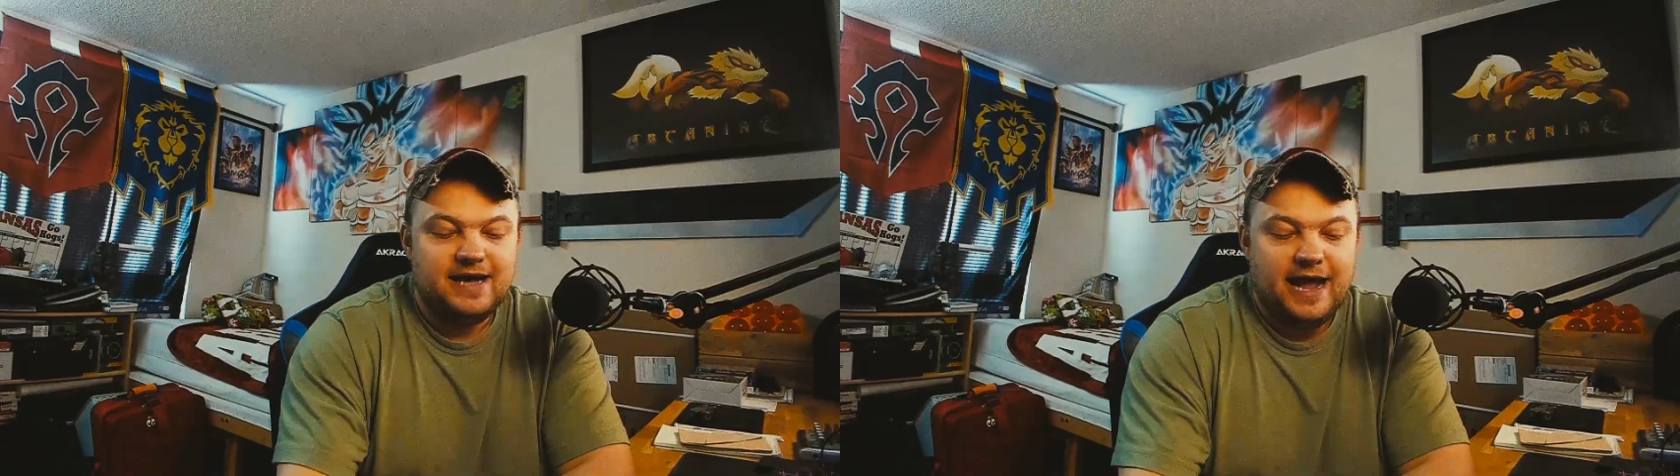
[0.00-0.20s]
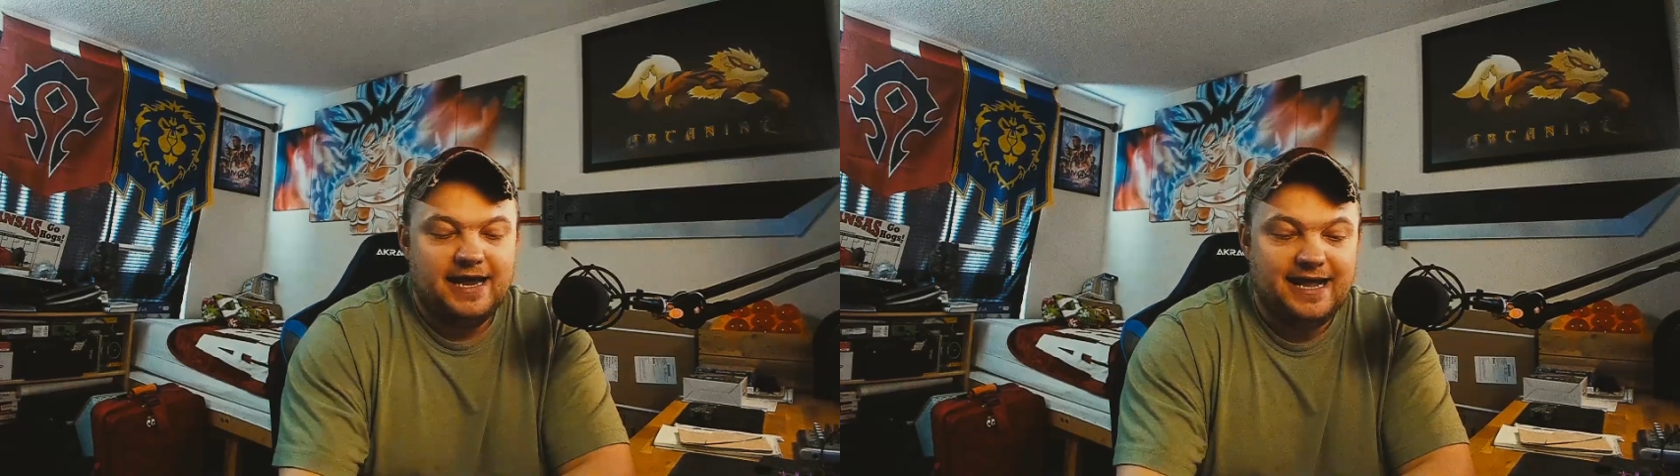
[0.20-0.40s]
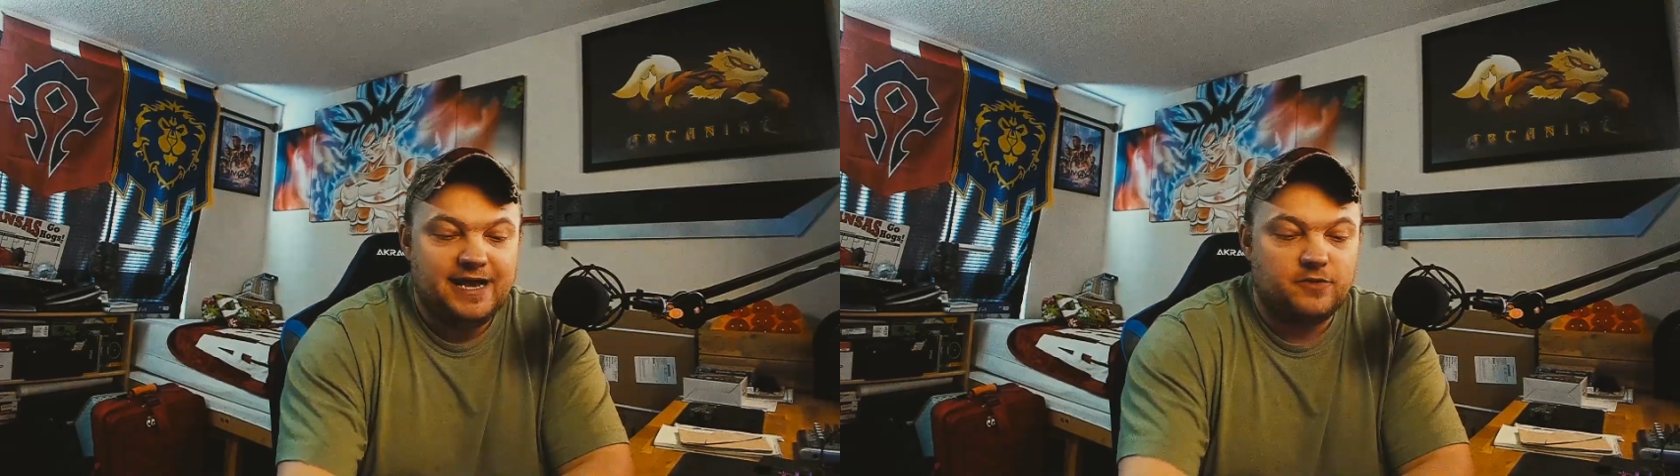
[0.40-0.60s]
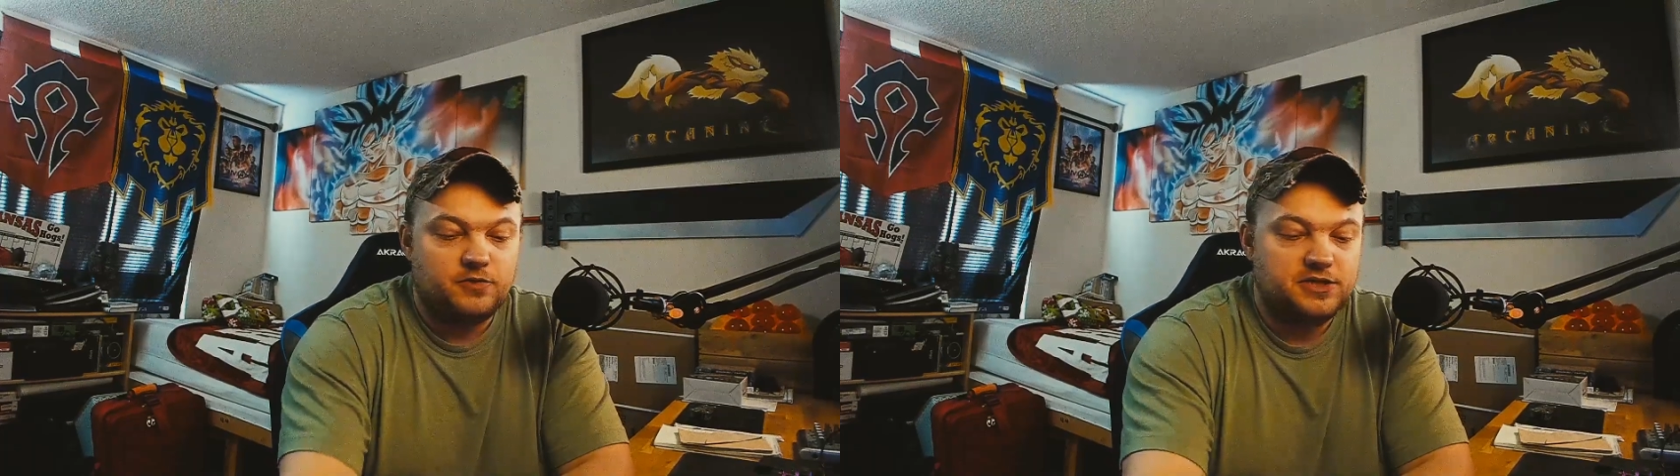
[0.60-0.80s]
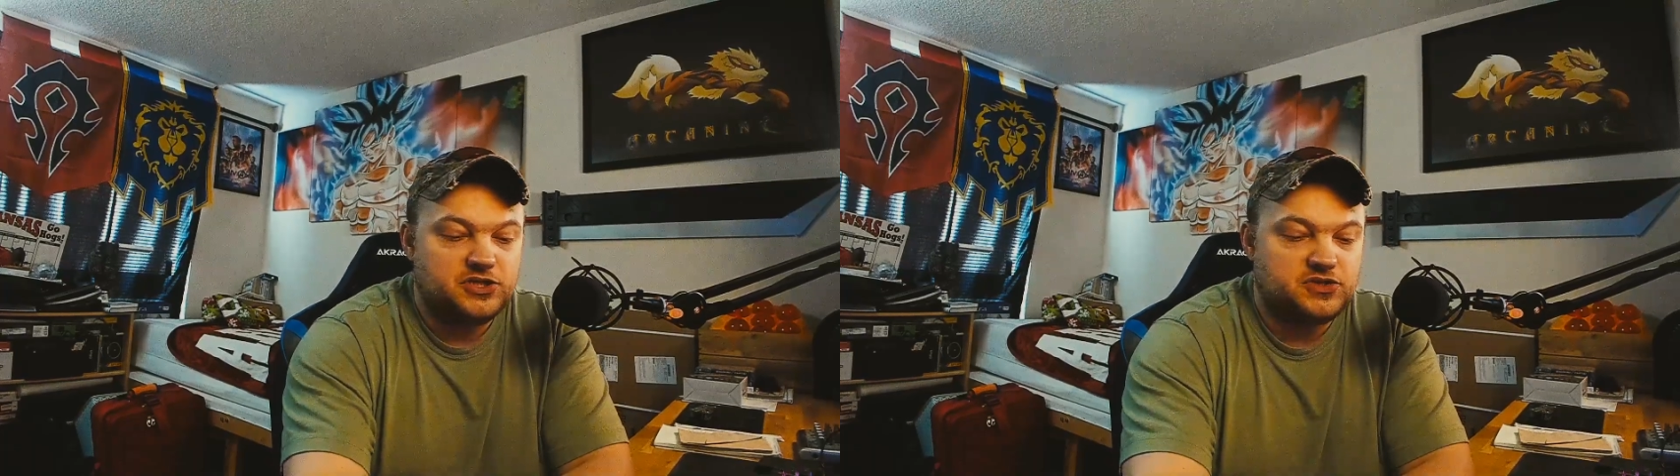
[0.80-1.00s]
And he had a
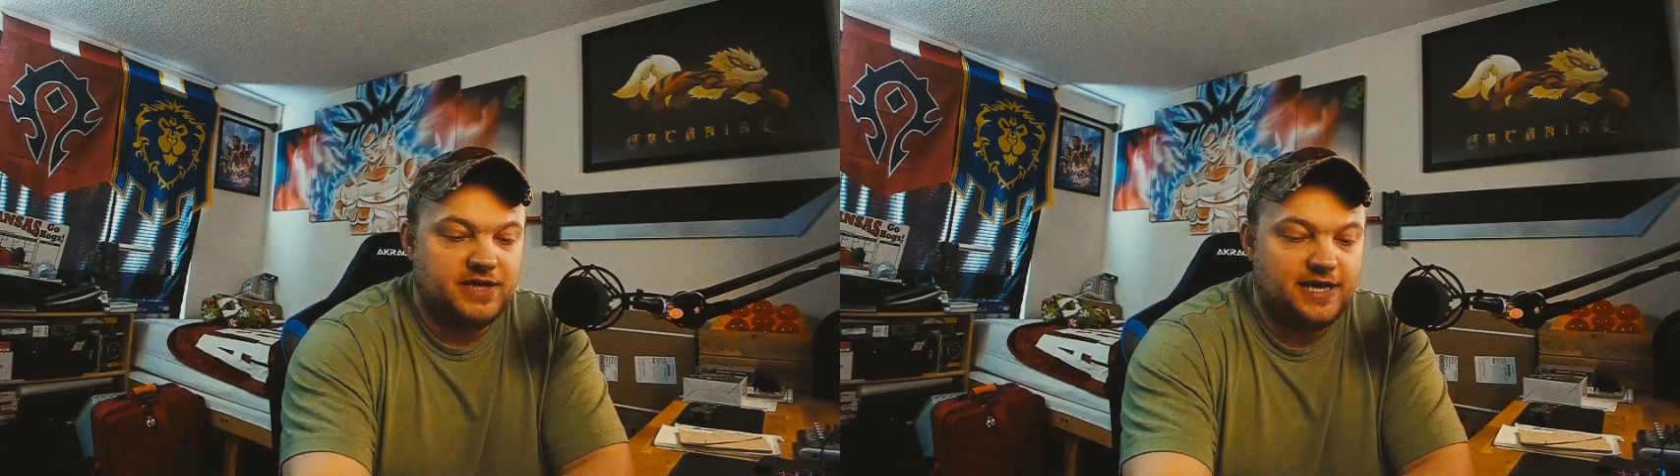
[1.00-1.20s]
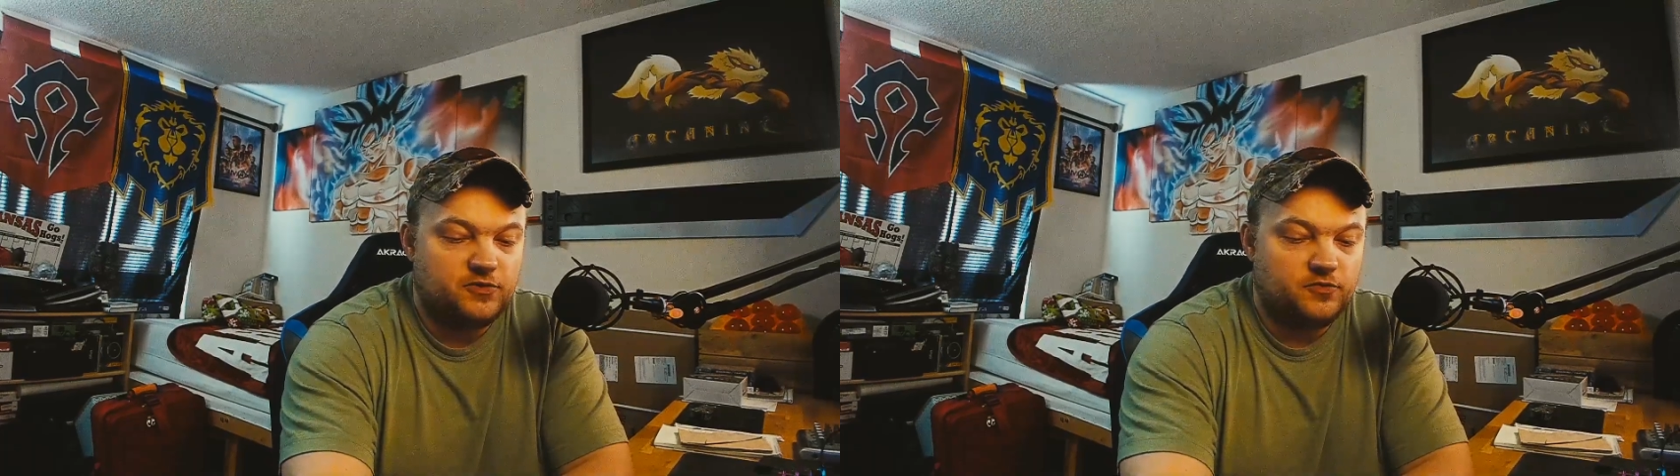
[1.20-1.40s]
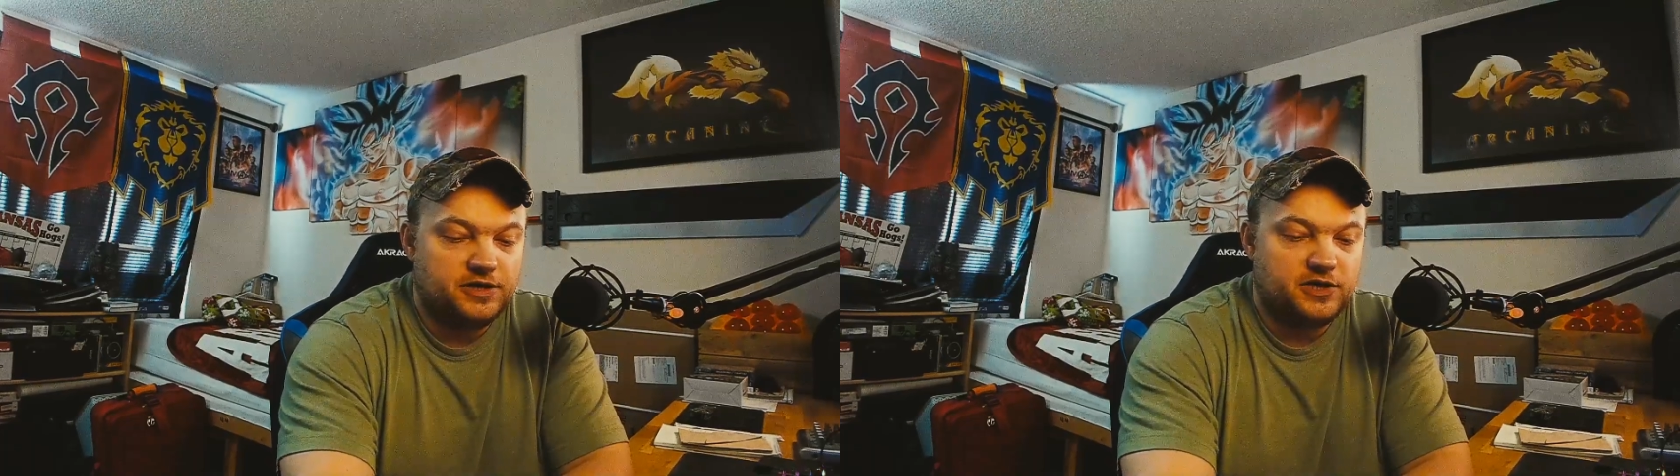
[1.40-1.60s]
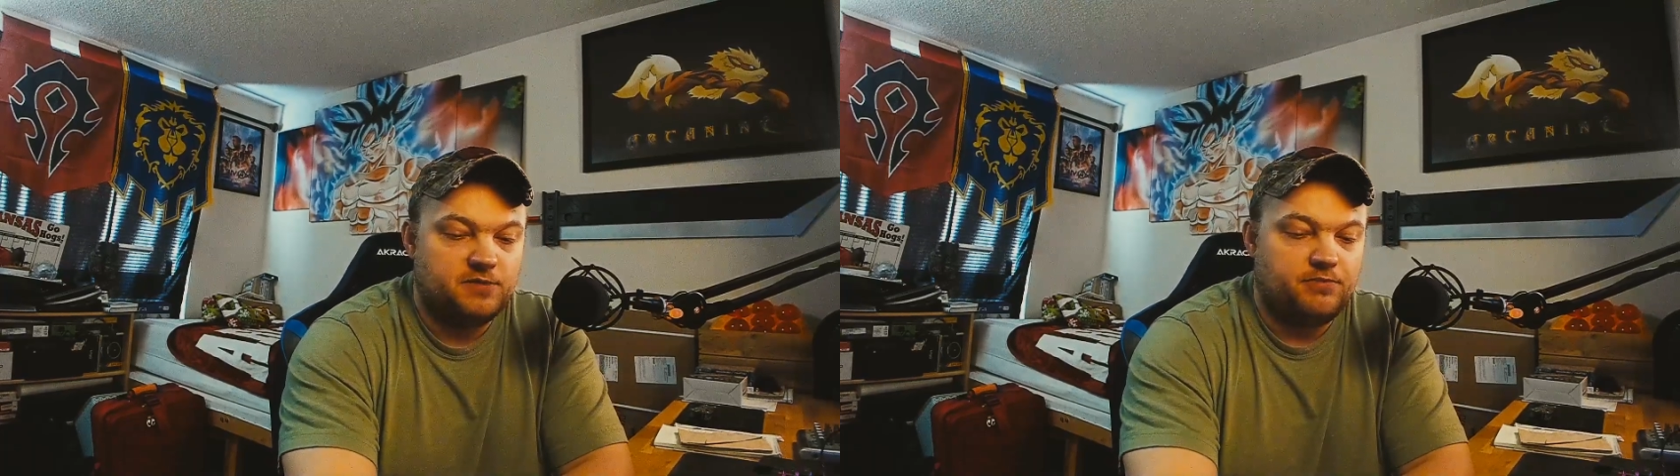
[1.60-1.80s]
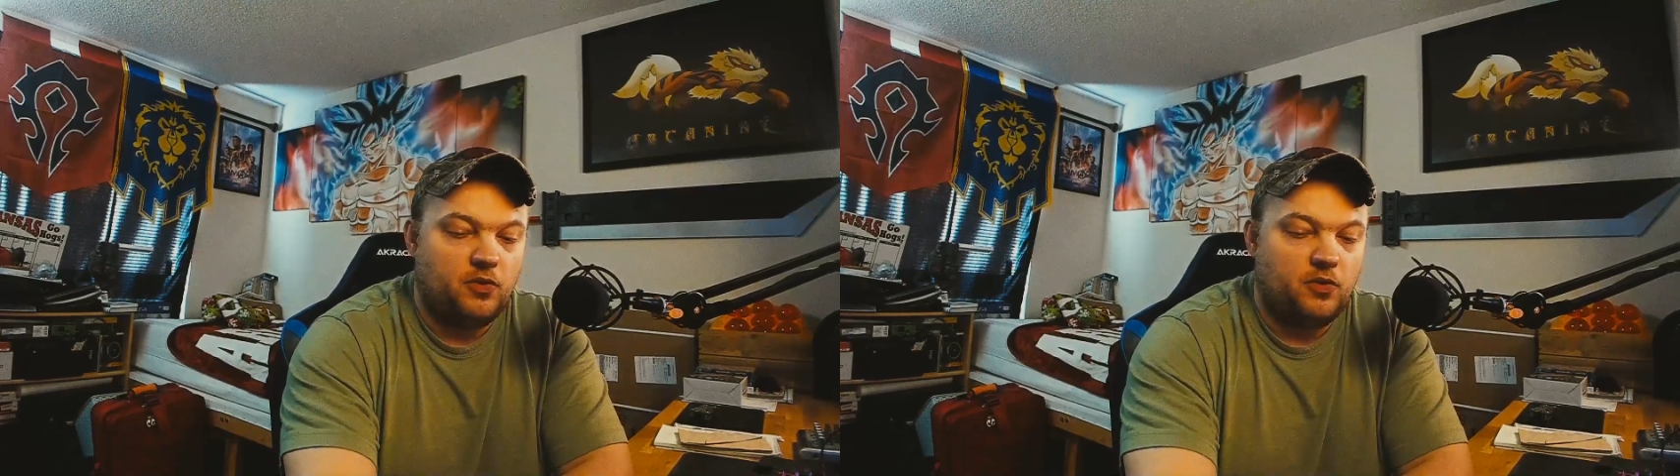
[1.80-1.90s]
really he had a really good